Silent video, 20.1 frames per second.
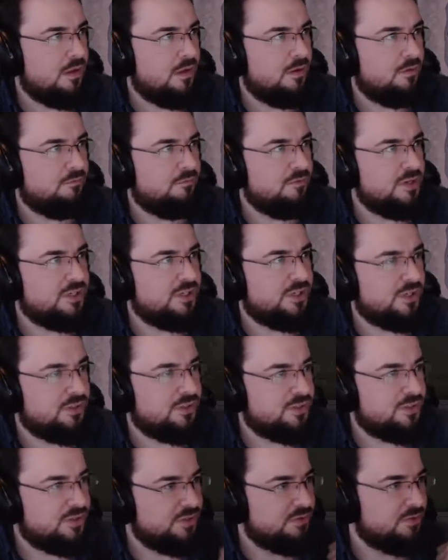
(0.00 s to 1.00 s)

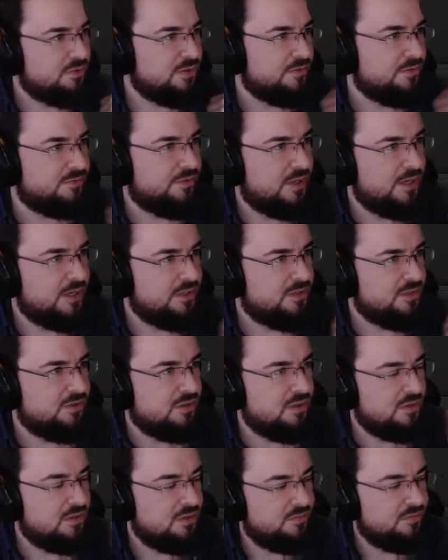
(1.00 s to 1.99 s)
Research is all going to fly, so
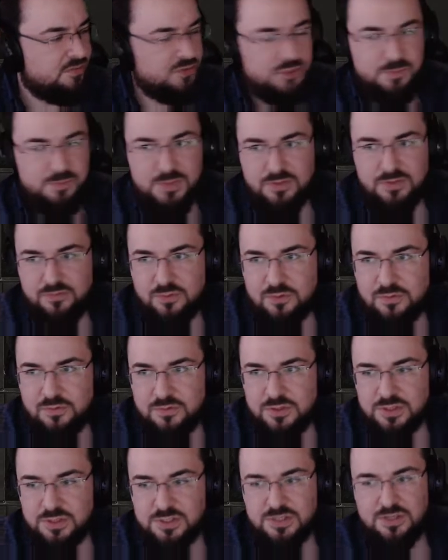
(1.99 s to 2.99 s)
I'll leave it on speed 4
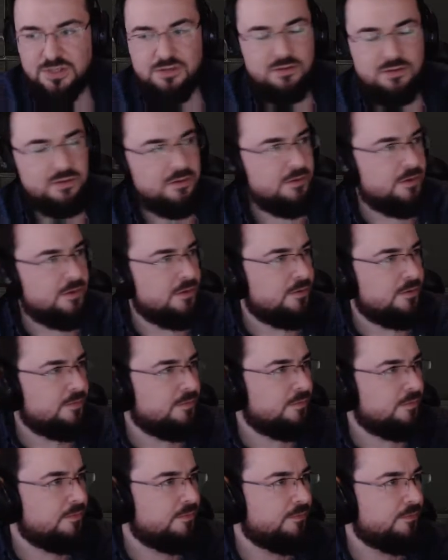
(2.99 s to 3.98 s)
for just now.
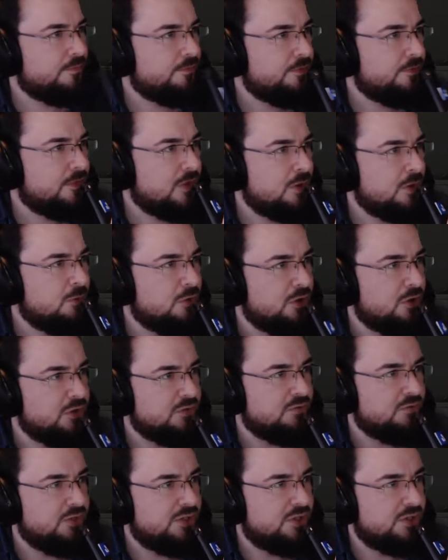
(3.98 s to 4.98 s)
What are
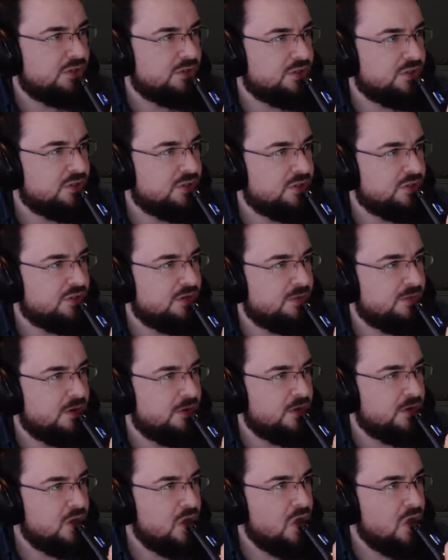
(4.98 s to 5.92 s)
you researching just now anyway?